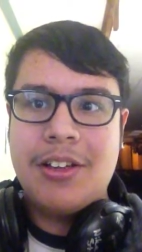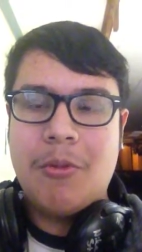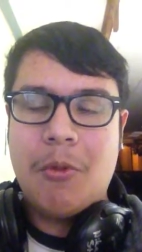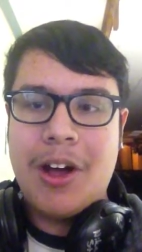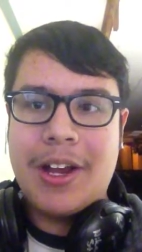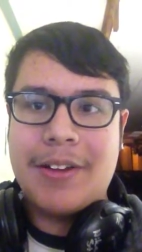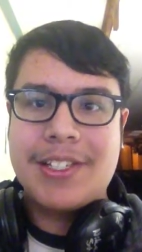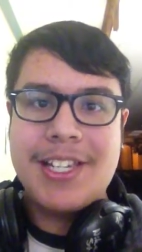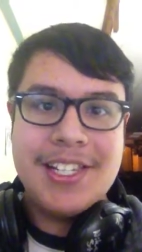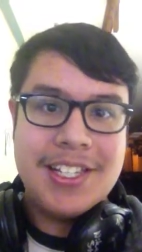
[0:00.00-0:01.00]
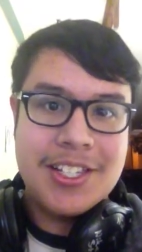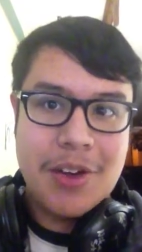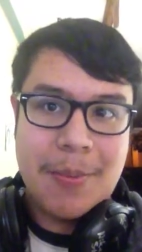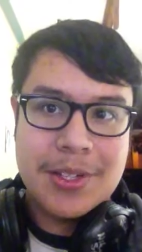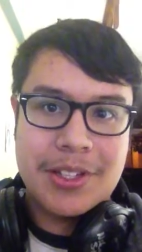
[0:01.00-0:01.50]
1, Season
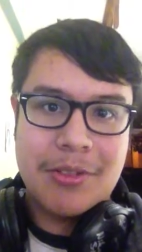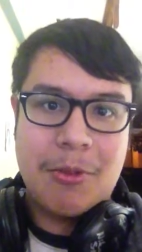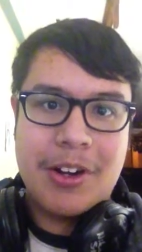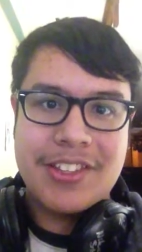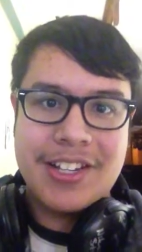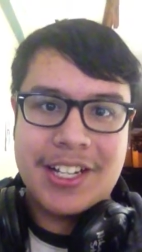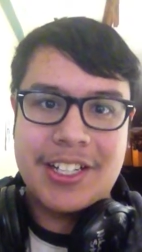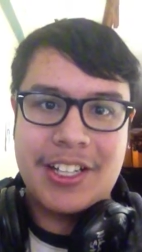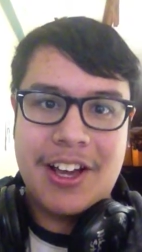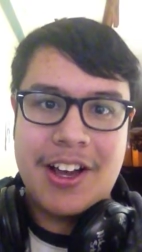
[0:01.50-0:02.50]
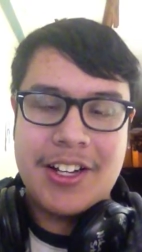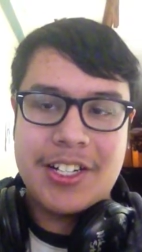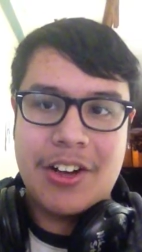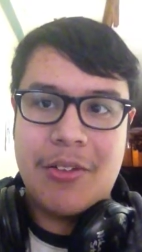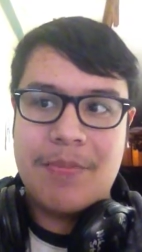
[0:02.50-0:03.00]
2, Episode 1 of The Nick DeLeon
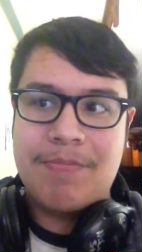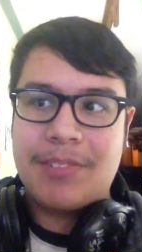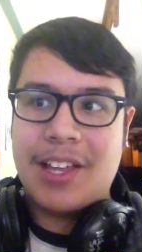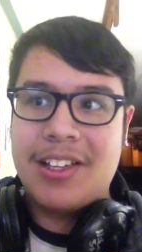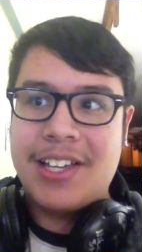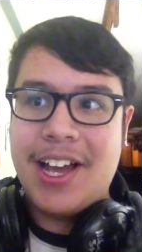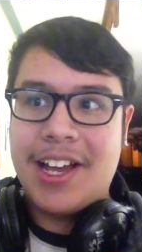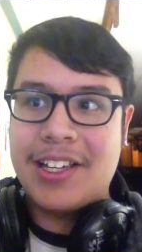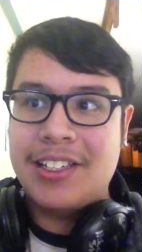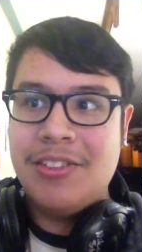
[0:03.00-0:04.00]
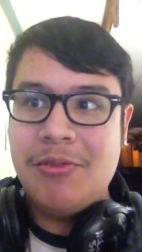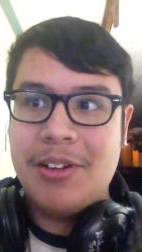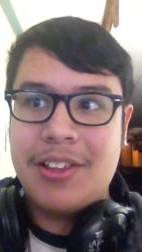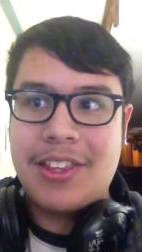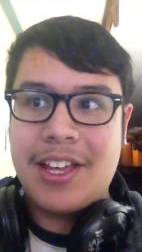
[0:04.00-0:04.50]
Show. Yeah, you
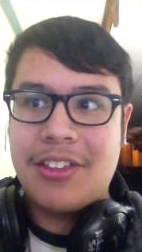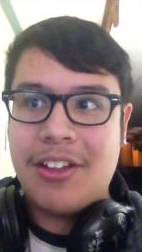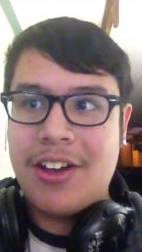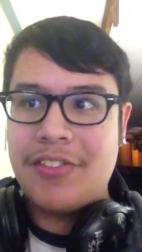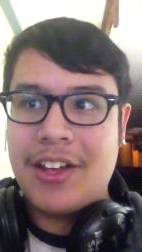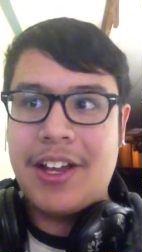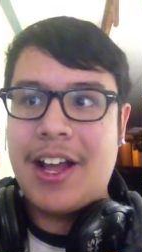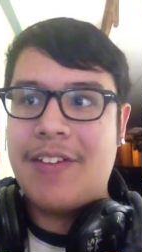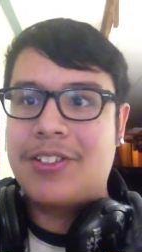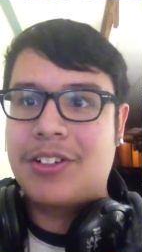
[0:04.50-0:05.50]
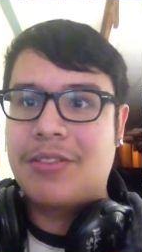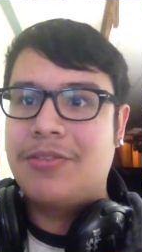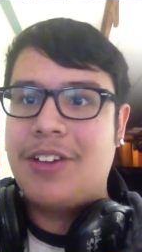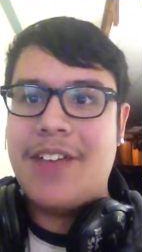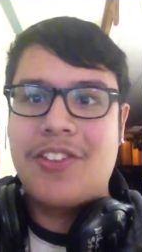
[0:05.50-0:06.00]
would have thought that after
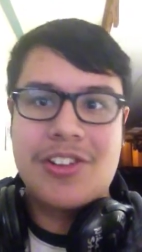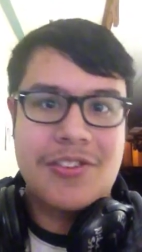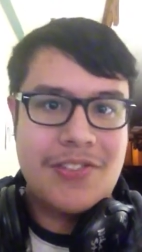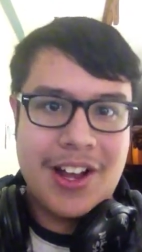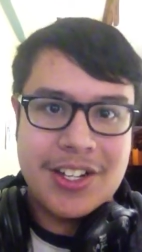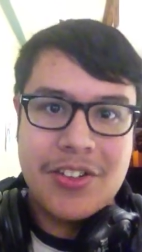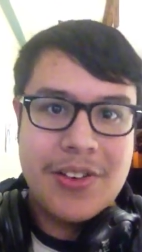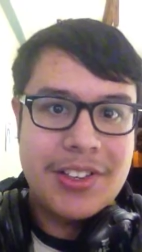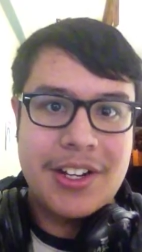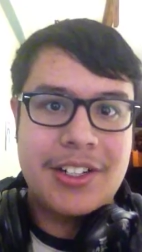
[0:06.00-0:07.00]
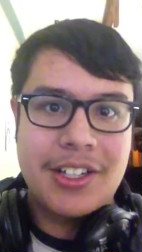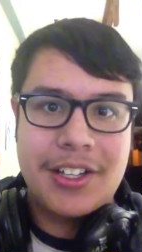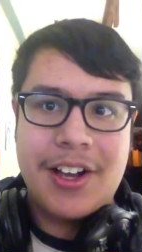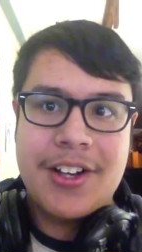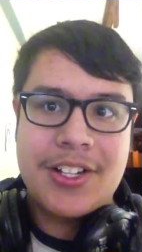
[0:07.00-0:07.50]
5 years of not doing the Nick
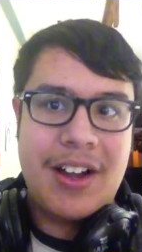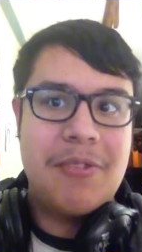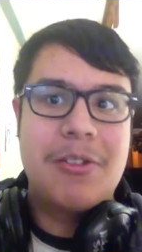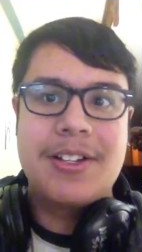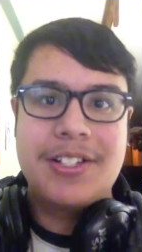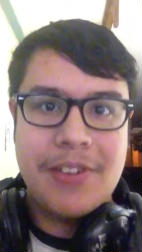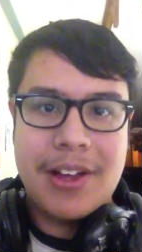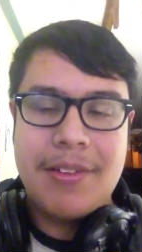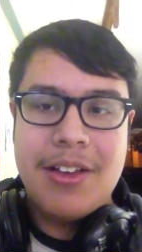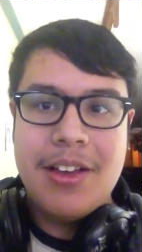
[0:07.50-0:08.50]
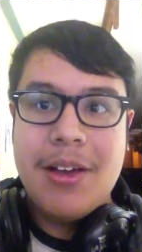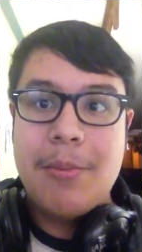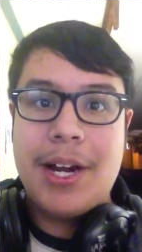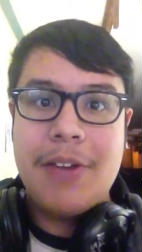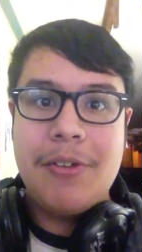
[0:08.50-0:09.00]
DeLeon Show, I wouldn't do it.
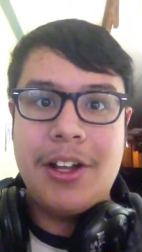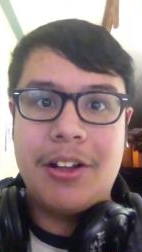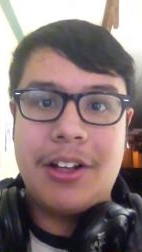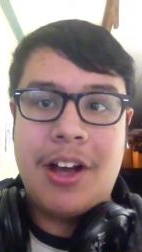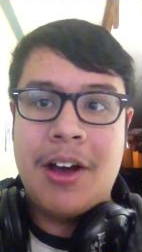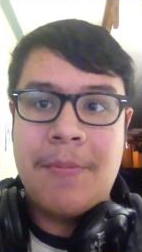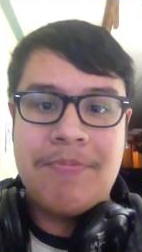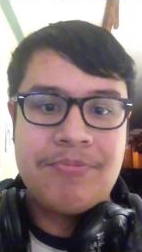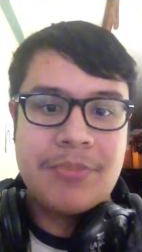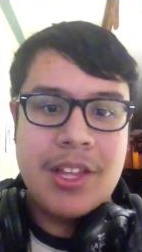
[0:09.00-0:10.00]
But I will. I'm